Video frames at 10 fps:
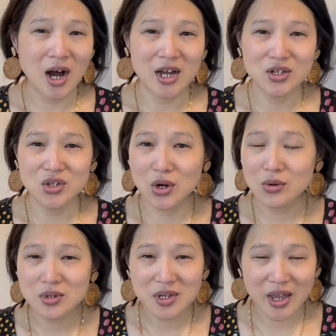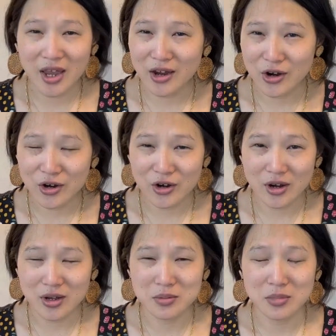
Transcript: I don't care as